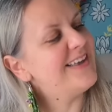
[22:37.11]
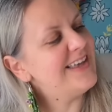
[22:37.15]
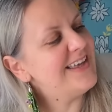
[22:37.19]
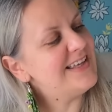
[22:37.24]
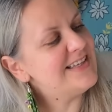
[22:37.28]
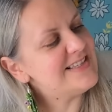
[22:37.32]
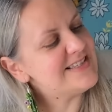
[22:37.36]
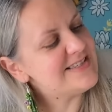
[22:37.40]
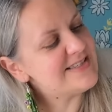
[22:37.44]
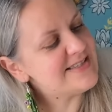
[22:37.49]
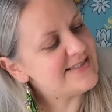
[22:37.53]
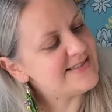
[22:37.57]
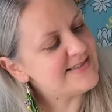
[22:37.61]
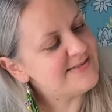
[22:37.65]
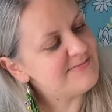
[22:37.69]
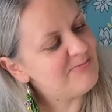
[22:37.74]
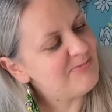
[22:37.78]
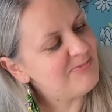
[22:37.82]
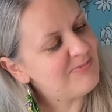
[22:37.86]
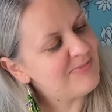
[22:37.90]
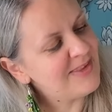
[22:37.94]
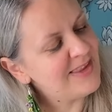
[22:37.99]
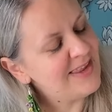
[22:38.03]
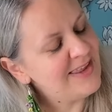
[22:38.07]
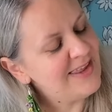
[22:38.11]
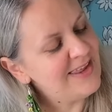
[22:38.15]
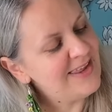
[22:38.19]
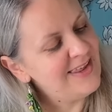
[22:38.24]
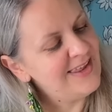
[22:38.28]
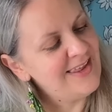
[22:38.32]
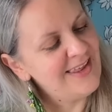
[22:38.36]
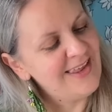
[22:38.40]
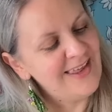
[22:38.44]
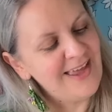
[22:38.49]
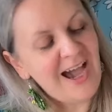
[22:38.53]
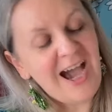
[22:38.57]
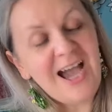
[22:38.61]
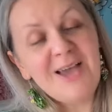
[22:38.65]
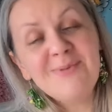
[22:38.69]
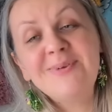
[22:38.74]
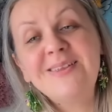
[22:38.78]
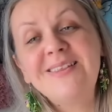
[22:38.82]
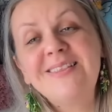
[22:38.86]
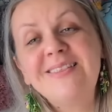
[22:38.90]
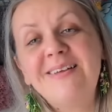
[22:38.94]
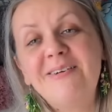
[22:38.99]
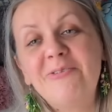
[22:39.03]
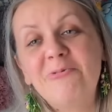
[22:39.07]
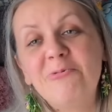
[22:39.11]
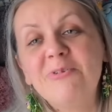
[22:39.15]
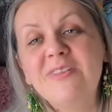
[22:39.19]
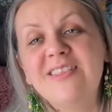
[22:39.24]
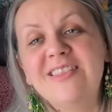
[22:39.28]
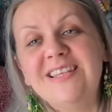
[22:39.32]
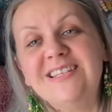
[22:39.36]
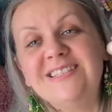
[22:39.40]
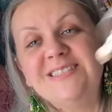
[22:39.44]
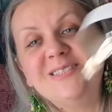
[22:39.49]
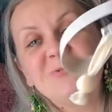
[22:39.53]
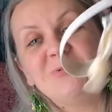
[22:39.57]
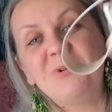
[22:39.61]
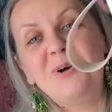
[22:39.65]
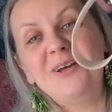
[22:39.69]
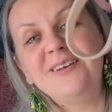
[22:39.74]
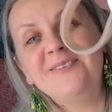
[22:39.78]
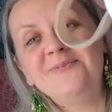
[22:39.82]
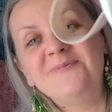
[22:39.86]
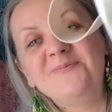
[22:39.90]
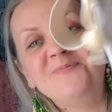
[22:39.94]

is, I'm in love with this one.